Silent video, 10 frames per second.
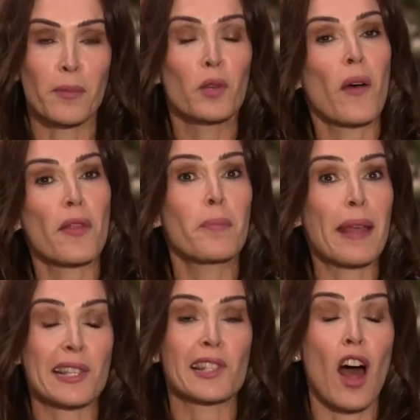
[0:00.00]
You want the
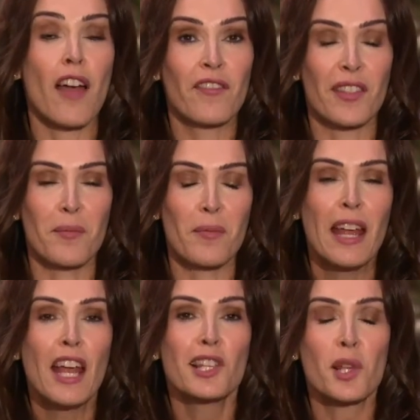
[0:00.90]
best life for them.
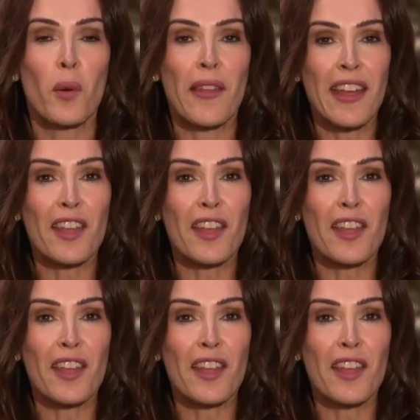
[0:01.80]
So when they're